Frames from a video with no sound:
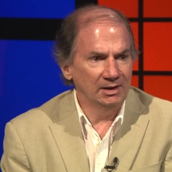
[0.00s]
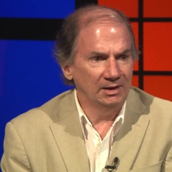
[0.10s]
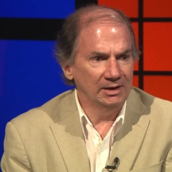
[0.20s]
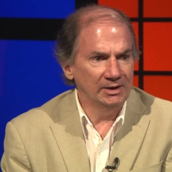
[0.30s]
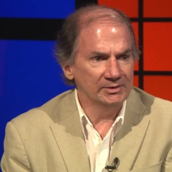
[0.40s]

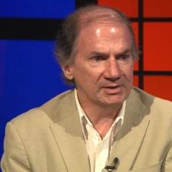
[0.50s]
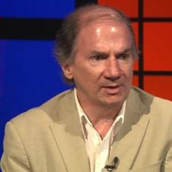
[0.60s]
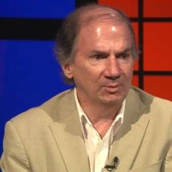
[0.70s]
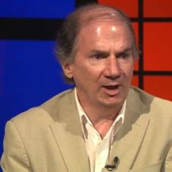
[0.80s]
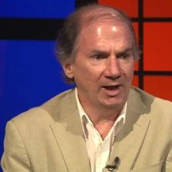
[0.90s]
in
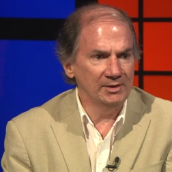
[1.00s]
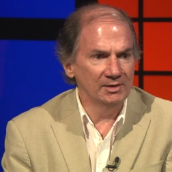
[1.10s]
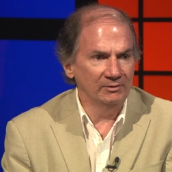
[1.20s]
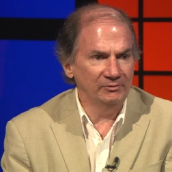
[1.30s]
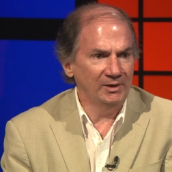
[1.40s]
some kind
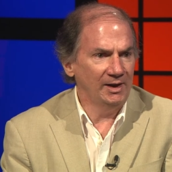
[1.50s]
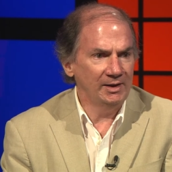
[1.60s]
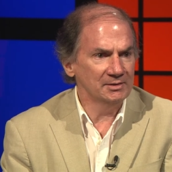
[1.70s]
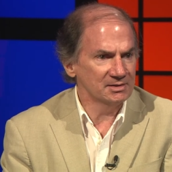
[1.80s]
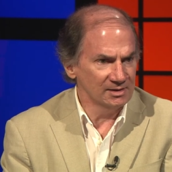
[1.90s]
of
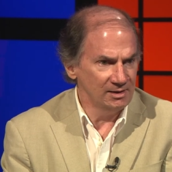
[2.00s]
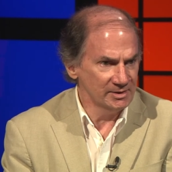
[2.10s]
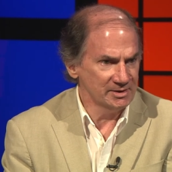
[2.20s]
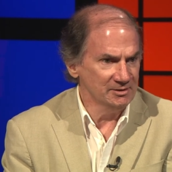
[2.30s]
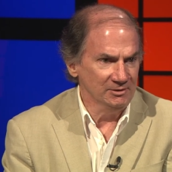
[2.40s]
flying
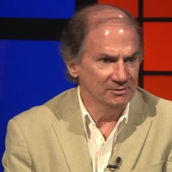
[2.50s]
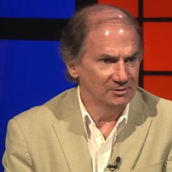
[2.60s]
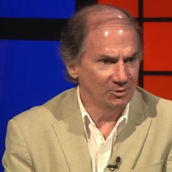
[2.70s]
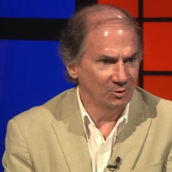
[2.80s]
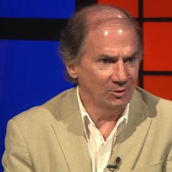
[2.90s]
saucer
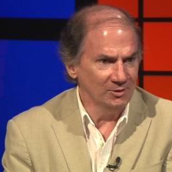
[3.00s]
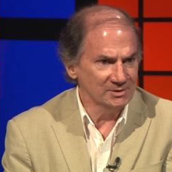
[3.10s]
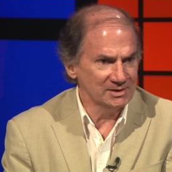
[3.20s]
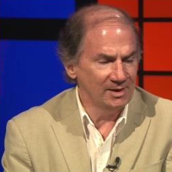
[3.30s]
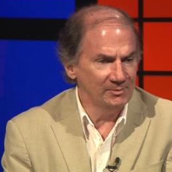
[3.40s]
or
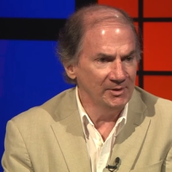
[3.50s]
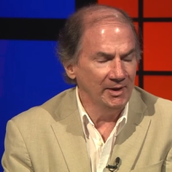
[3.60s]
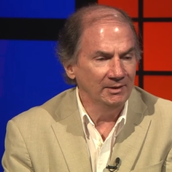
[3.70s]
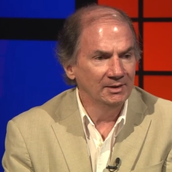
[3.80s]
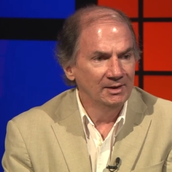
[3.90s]
something.